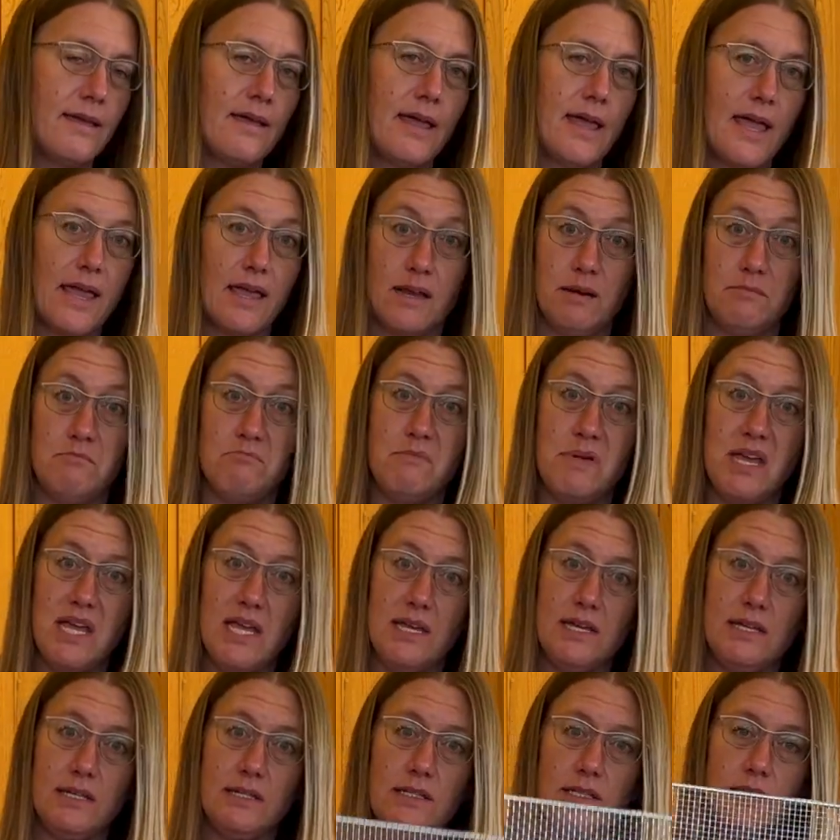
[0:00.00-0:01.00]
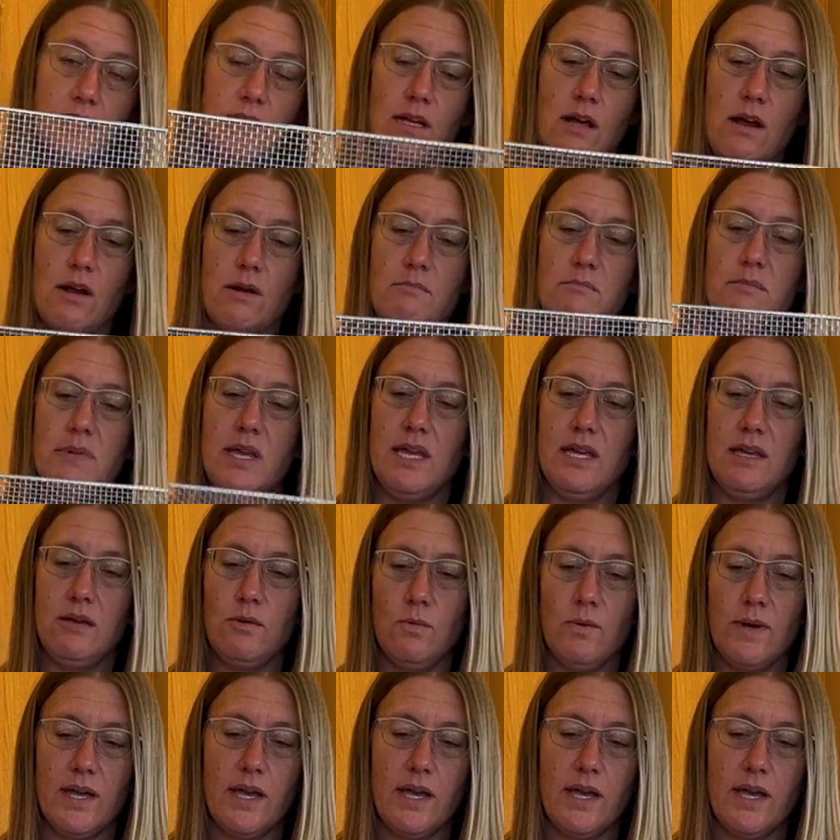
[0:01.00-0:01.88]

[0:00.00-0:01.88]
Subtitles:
and meat. Our meat,